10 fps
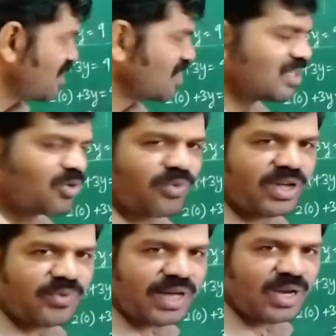The
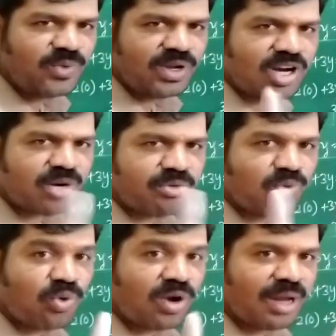y value will not be
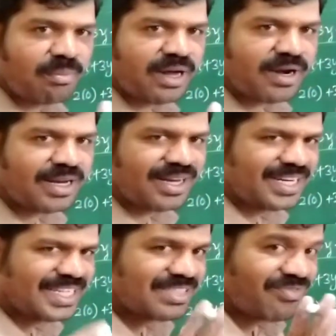whole number.
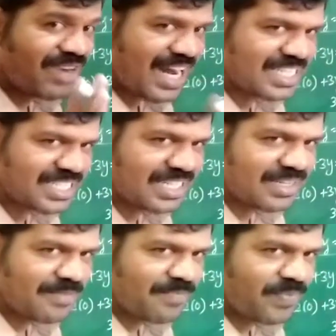It is a fraction.
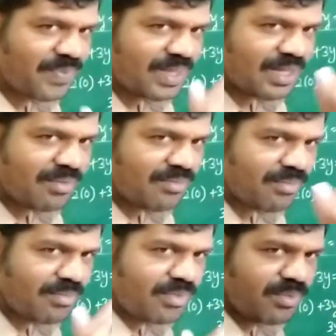
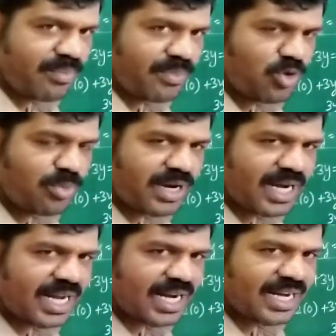
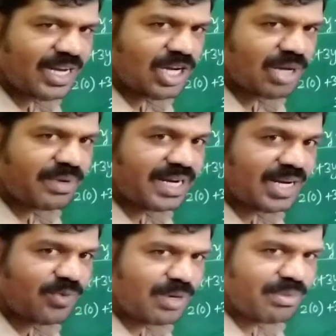Numerator and
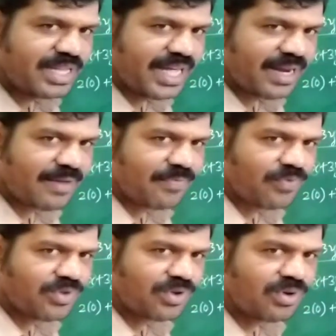denominator will be there.
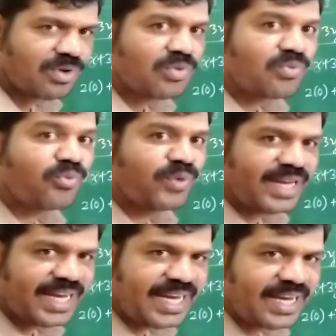So we
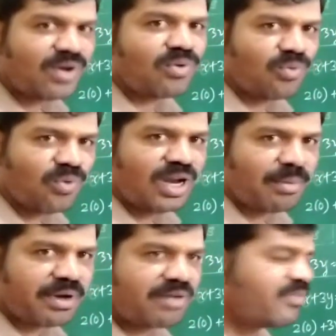need whole
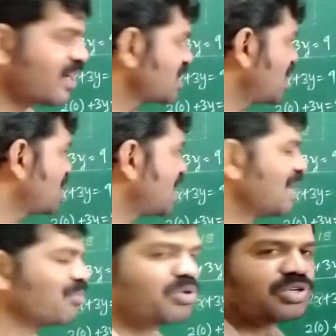number. For that, I
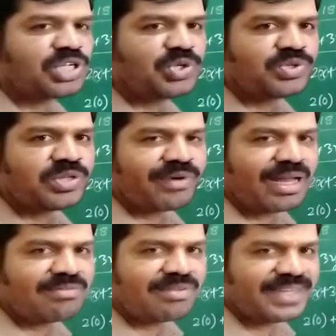am going to give the
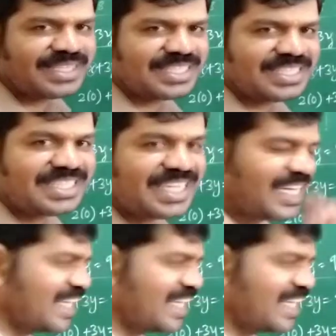value of x is 3.